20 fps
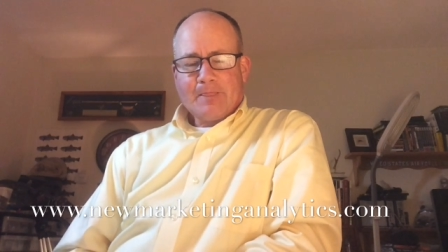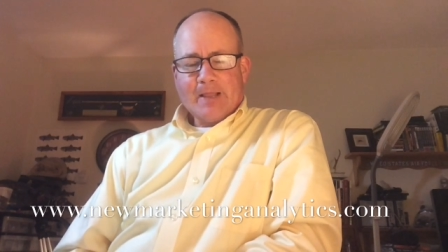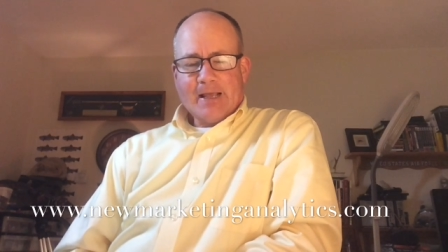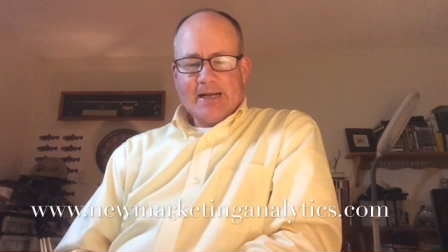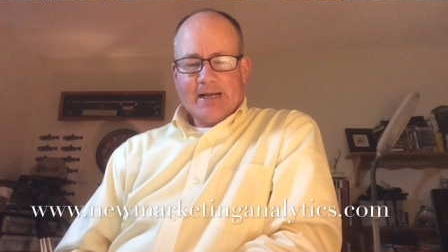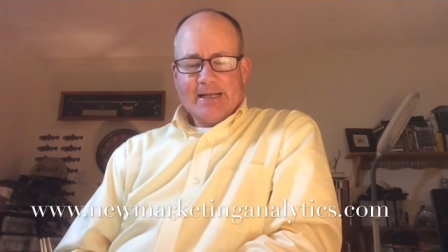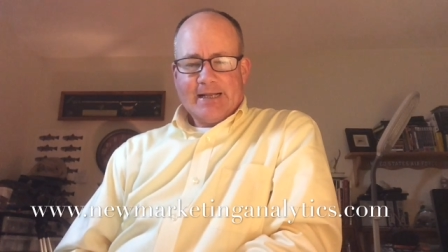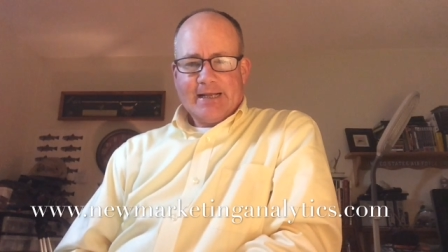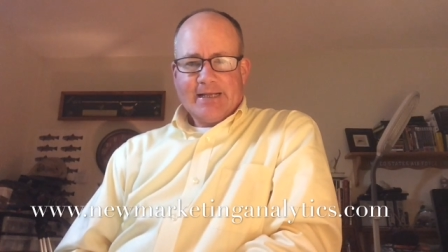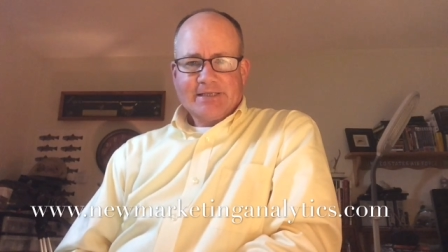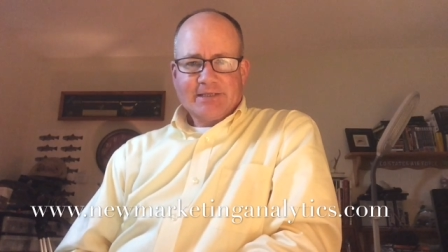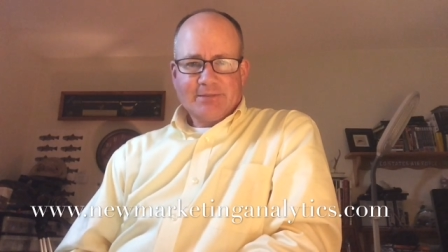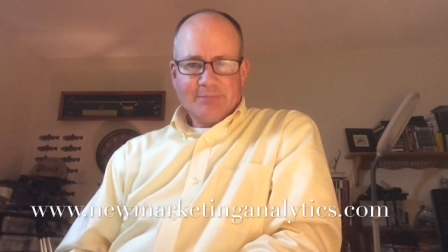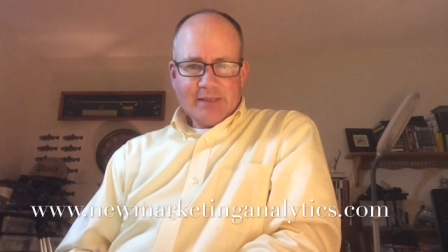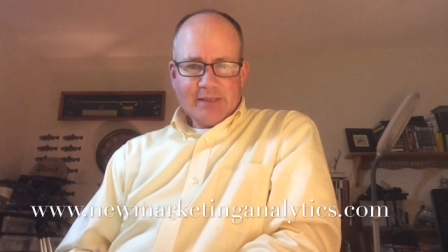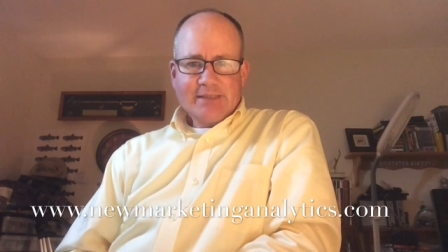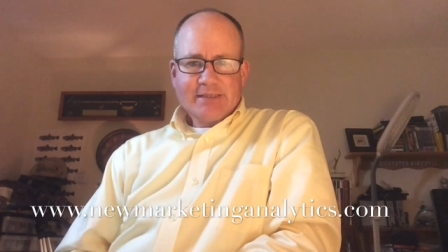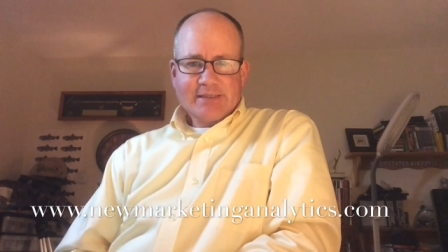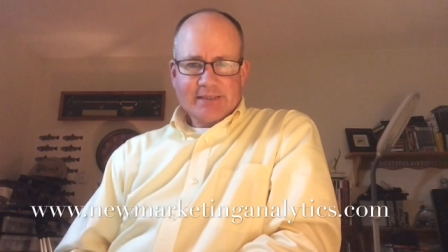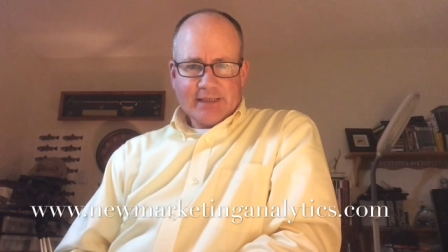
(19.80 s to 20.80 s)
And I had some
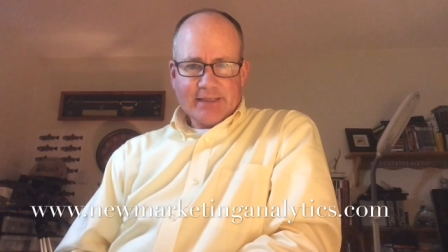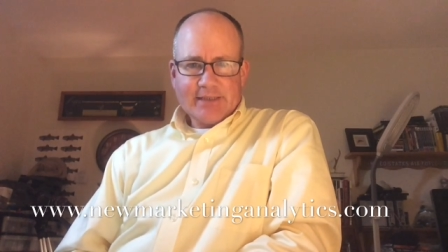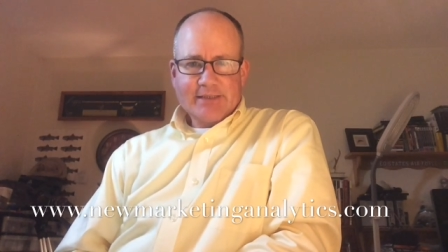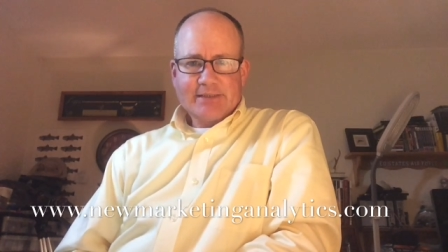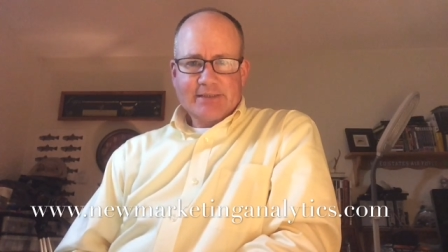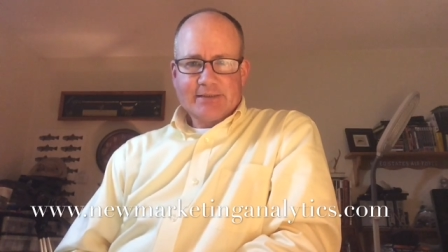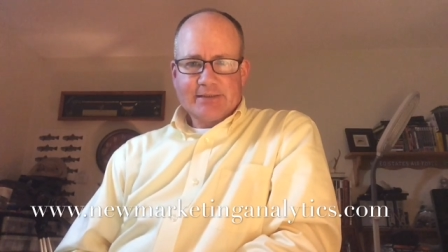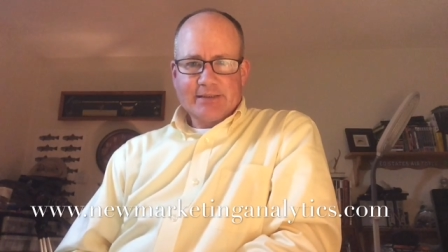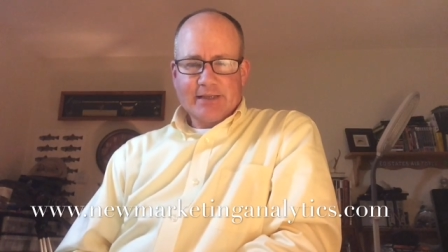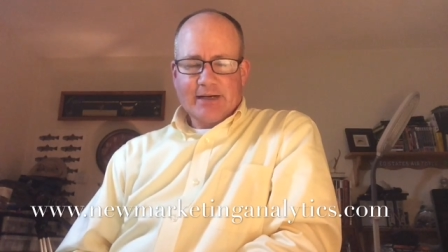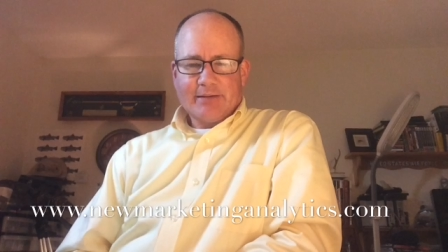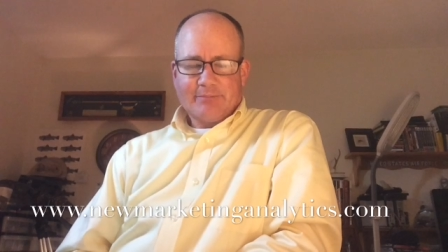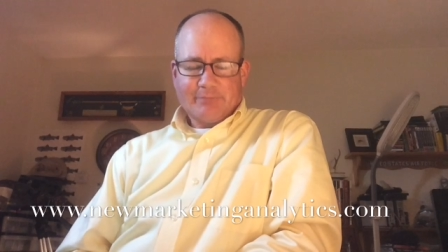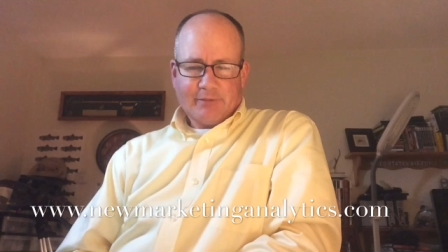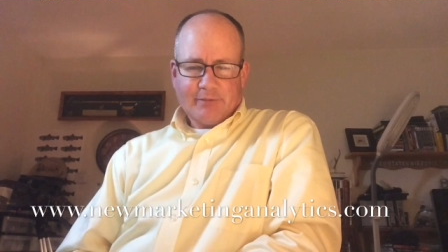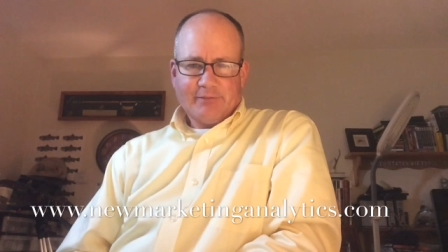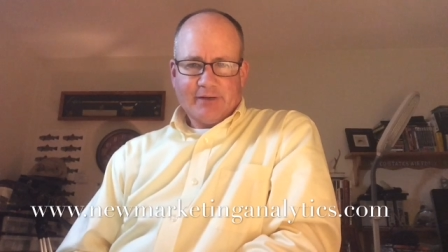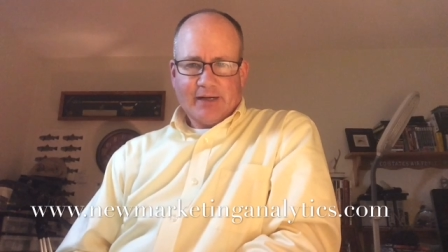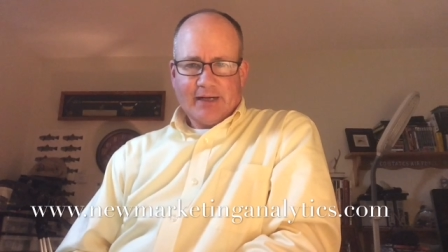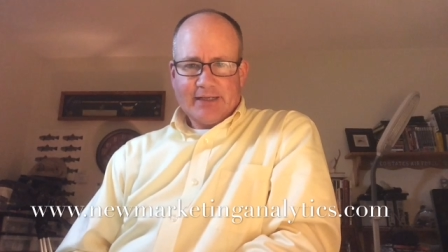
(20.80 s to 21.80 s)
insights that I
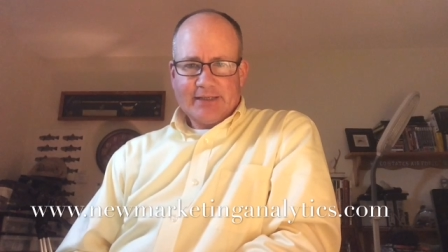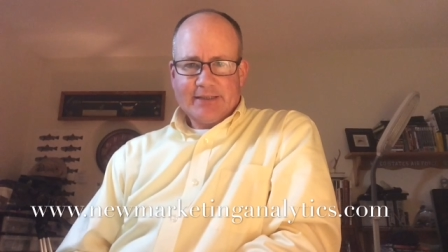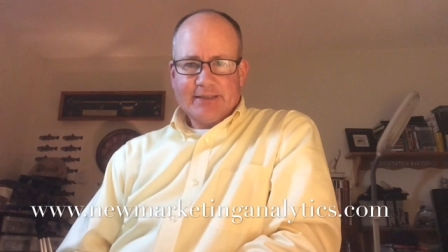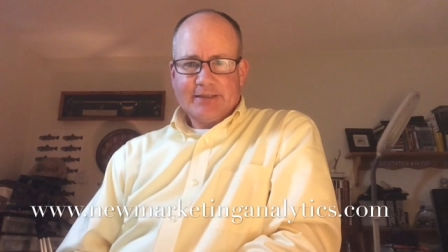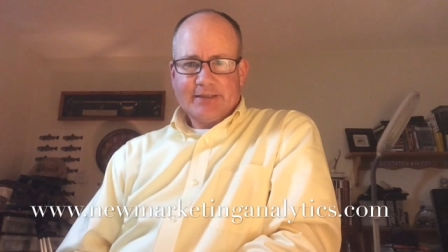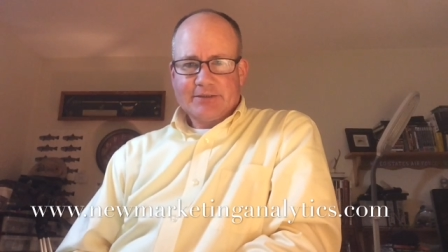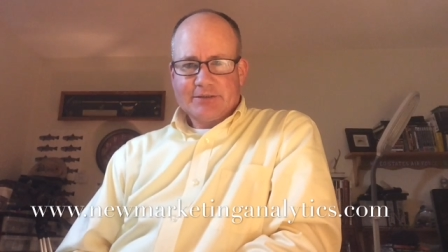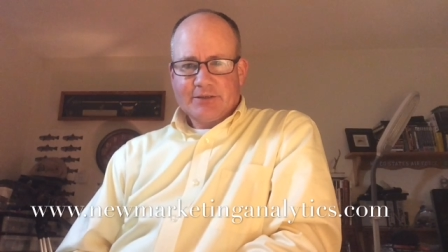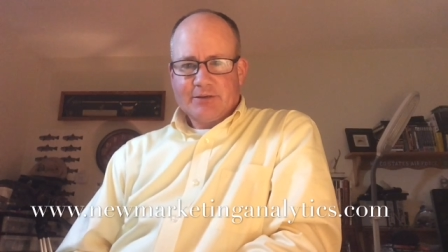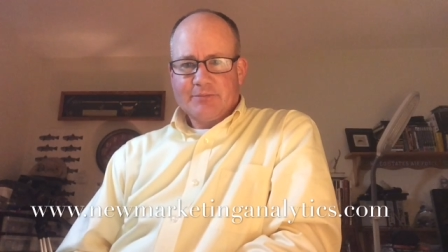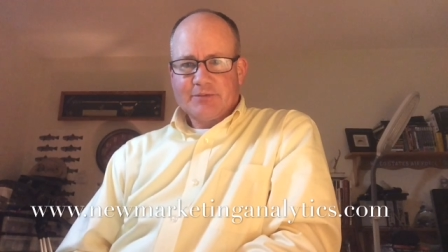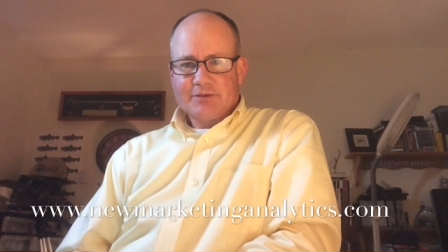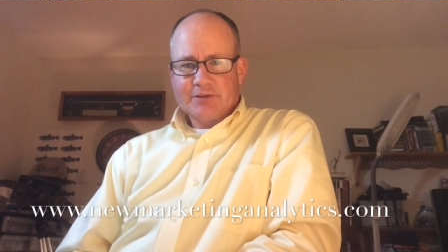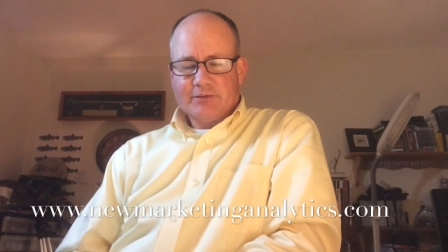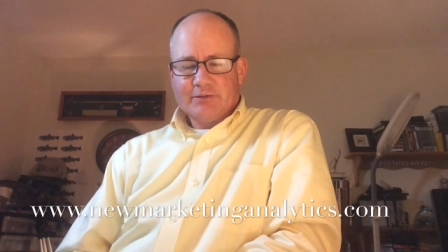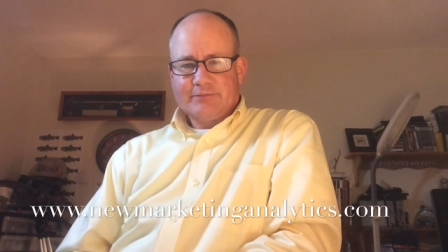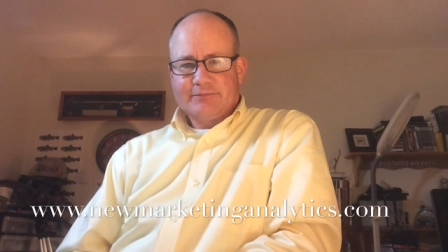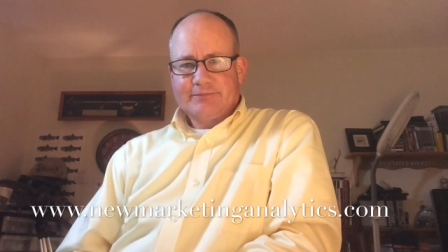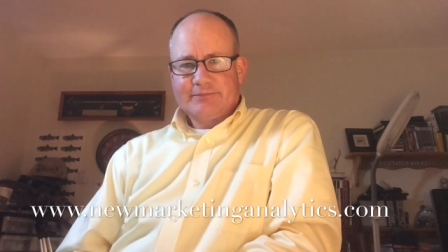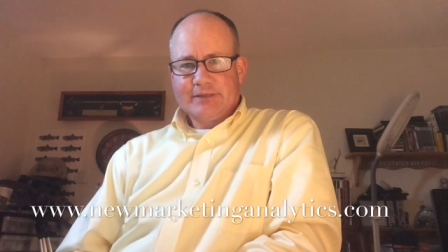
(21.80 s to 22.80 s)
provided in terms
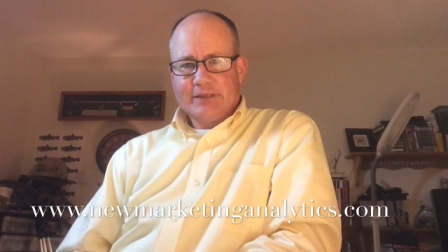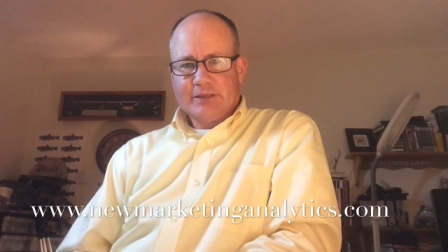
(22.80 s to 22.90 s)
of,